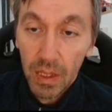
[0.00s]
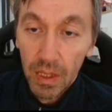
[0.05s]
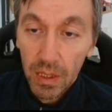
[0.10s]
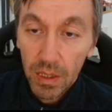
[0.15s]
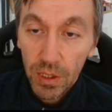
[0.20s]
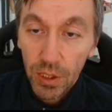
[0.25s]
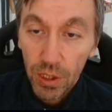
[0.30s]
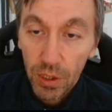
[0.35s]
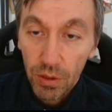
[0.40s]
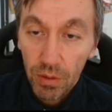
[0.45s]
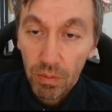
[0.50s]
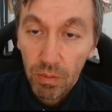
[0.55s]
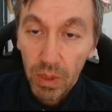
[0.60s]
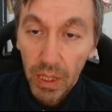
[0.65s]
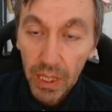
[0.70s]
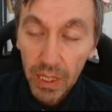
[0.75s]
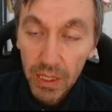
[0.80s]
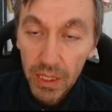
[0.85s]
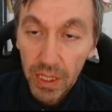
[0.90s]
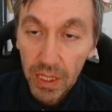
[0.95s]
So
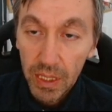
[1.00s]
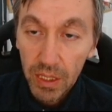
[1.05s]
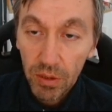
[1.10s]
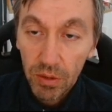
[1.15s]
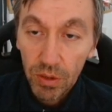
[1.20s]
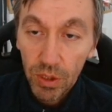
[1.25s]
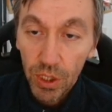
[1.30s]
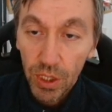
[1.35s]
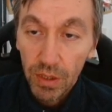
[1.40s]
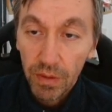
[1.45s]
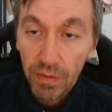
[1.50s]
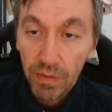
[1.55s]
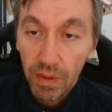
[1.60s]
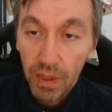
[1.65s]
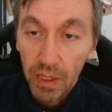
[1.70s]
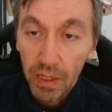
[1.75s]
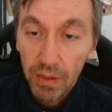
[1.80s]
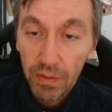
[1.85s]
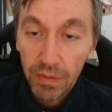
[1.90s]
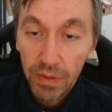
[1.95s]
black takes on
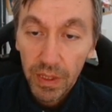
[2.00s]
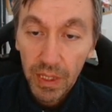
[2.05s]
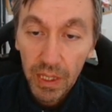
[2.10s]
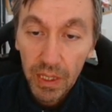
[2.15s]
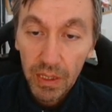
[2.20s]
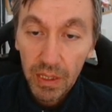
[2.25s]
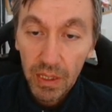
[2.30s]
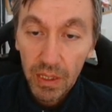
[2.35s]
g5 again,